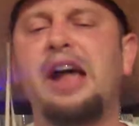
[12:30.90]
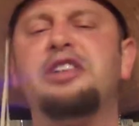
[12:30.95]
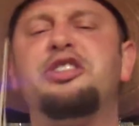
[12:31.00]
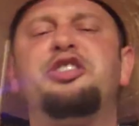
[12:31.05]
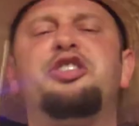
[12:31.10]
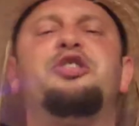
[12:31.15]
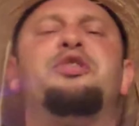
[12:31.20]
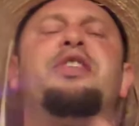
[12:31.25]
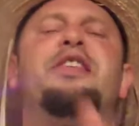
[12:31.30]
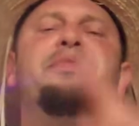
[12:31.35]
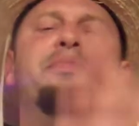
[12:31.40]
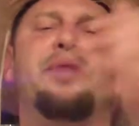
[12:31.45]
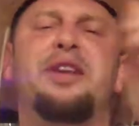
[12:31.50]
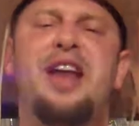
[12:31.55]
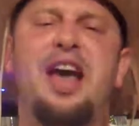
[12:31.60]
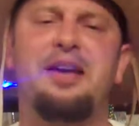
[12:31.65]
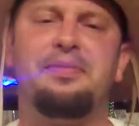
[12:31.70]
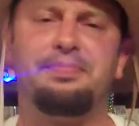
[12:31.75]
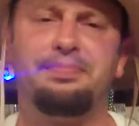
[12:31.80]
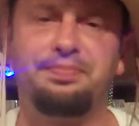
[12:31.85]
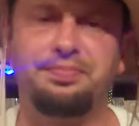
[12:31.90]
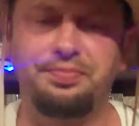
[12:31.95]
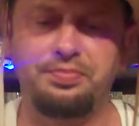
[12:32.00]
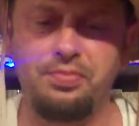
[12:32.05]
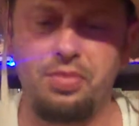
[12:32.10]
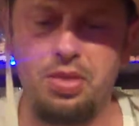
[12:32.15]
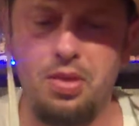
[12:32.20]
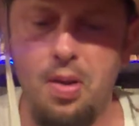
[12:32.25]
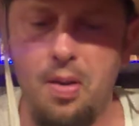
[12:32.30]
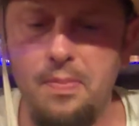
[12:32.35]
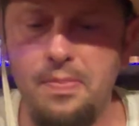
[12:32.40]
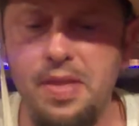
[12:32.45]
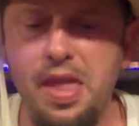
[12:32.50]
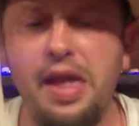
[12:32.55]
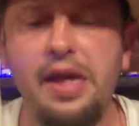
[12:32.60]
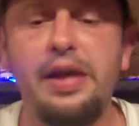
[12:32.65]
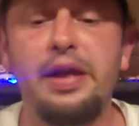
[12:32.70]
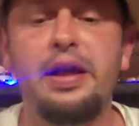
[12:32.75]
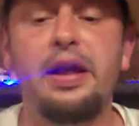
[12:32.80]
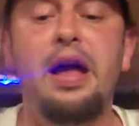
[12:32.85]
I'd still give them an 8.
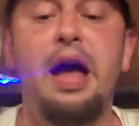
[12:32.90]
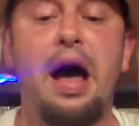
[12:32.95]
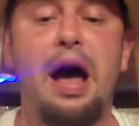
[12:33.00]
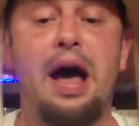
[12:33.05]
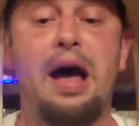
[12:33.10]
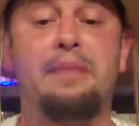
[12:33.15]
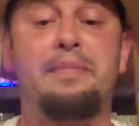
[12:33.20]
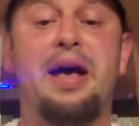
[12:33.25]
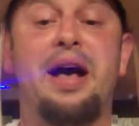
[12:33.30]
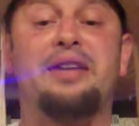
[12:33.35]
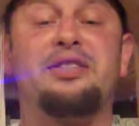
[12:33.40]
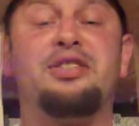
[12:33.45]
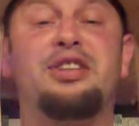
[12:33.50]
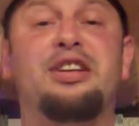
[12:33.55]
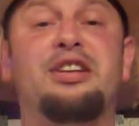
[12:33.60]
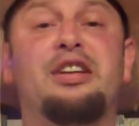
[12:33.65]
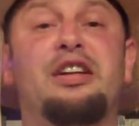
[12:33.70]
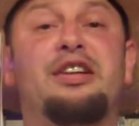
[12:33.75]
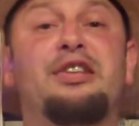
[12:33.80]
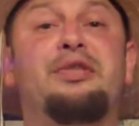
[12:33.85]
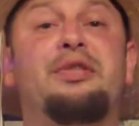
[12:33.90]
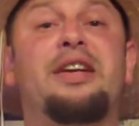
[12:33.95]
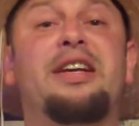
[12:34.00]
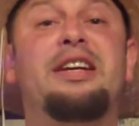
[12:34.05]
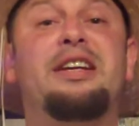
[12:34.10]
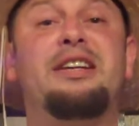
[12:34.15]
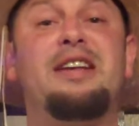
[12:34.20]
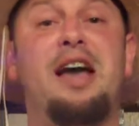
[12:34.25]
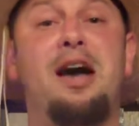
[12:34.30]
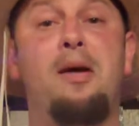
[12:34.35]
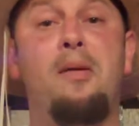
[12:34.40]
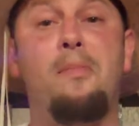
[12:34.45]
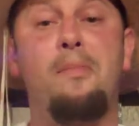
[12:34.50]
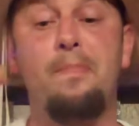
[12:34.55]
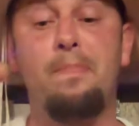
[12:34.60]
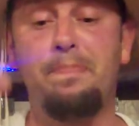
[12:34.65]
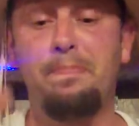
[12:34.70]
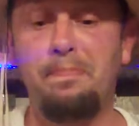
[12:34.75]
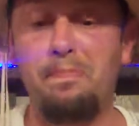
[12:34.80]
I'm accenting a little heat now,